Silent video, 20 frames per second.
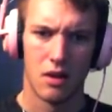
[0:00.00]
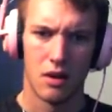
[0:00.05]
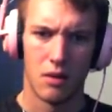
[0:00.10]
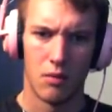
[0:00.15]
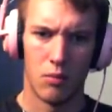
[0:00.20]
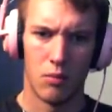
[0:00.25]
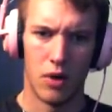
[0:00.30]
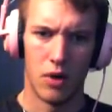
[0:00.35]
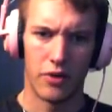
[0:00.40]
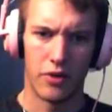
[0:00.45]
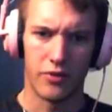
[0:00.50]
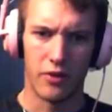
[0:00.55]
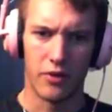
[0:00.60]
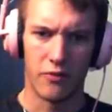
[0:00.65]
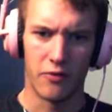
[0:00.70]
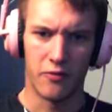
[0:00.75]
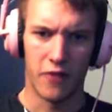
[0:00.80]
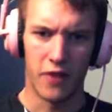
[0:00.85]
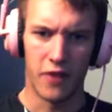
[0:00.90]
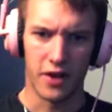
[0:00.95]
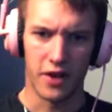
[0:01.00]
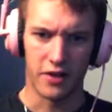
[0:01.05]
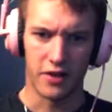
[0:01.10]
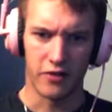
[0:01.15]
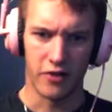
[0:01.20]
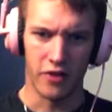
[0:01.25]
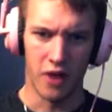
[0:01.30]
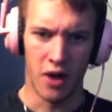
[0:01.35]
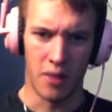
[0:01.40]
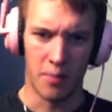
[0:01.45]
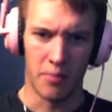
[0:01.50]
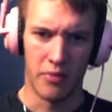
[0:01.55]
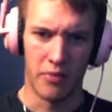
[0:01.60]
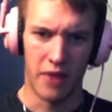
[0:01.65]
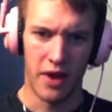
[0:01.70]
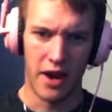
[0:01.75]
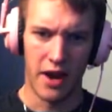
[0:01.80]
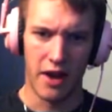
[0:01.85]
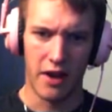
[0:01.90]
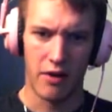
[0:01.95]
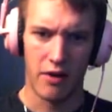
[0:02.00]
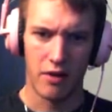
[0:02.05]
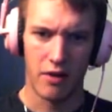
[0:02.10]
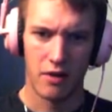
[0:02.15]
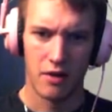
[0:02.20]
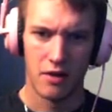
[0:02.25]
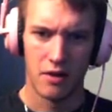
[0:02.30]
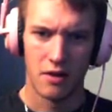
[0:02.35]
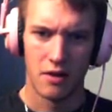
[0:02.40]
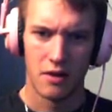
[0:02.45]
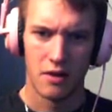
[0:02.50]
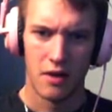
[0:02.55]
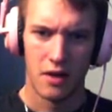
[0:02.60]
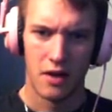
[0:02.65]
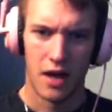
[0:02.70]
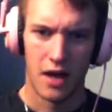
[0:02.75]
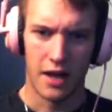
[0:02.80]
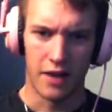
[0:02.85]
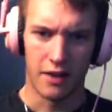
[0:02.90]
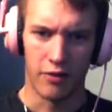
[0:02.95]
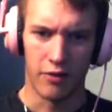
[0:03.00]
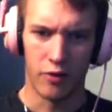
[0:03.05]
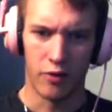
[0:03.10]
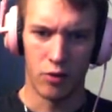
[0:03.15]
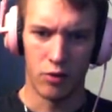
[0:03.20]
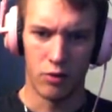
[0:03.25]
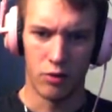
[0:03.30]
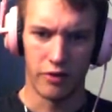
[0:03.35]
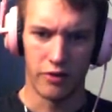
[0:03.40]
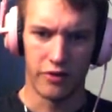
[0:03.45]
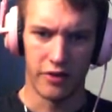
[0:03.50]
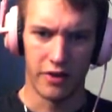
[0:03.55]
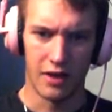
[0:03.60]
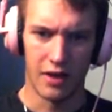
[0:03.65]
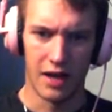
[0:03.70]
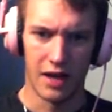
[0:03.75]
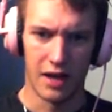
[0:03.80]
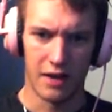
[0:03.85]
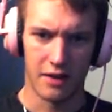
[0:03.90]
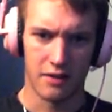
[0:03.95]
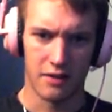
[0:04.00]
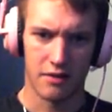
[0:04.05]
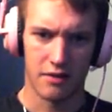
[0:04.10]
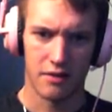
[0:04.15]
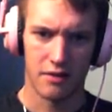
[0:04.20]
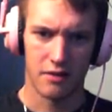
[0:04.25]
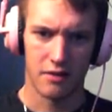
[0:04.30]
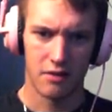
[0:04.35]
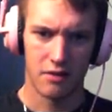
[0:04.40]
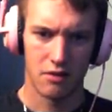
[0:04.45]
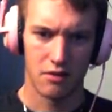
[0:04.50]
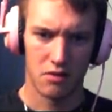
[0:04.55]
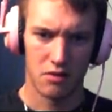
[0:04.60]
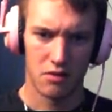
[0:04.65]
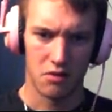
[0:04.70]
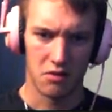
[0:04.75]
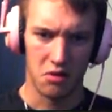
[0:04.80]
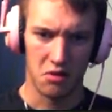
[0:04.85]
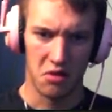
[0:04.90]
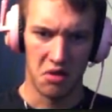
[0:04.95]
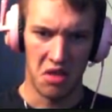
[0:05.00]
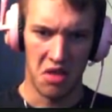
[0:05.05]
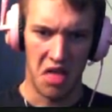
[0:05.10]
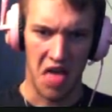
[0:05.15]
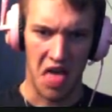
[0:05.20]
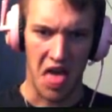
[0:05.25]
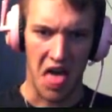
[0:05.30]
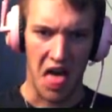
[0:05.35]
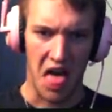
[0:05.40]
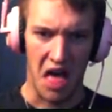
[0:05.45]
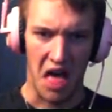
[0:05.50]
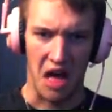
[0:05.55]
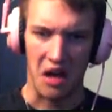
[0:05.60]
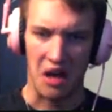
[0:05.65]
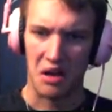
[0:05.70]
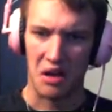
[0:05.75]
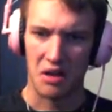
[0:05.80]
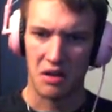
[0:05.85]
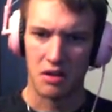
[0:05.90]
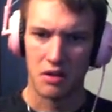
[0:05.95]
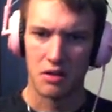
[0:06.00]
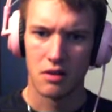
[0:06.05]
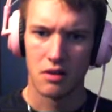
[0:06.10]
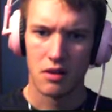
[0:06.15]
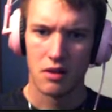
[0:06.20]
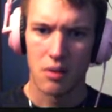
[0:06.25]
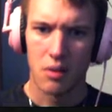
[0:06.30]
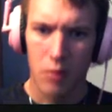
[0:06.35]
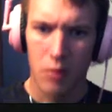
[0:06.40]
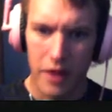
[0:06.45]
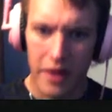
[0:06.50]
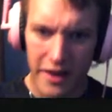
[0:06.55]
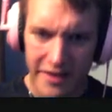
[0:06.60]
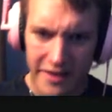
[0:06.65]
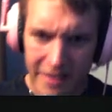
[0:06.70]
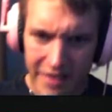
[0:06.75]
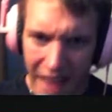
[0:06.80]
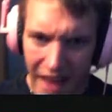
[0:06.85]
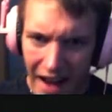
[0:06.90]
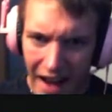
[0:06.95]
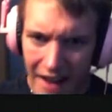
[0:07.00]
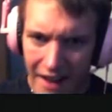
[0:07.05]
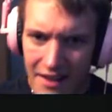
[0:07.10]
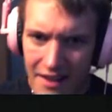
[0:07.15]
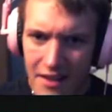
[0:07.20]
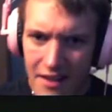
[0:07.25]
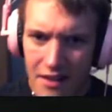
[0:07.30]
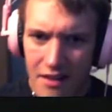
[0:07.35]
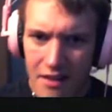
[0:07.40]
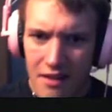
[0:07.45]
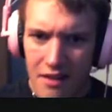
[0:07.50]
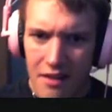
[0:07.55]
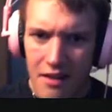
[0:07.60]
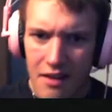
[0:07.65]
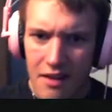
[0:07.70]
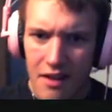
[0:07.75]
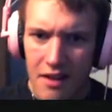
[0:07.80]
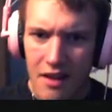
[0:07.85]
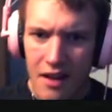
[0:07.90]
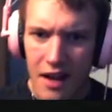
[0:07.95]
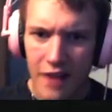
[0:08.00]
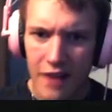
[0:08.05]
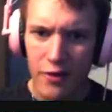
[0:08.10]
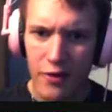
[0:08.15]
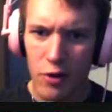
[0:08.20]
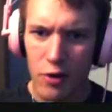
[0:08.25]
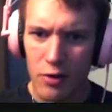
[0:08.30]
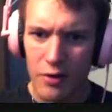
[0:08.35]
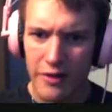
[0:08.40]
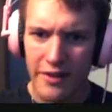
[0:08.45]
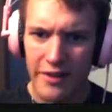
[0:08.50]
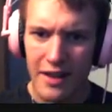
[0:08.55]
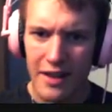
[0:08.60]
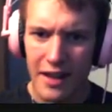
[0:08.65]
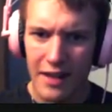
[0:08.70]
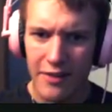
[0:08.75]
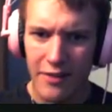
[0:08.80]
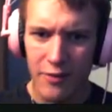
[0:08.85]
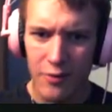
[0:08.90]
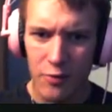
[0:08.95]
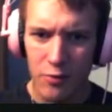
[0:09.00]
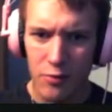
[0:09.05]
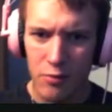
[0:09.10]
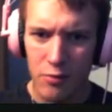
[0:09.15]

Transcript: What the fuck is up there? I can totally see, like... Ugh. What is that? I totally see, like, two...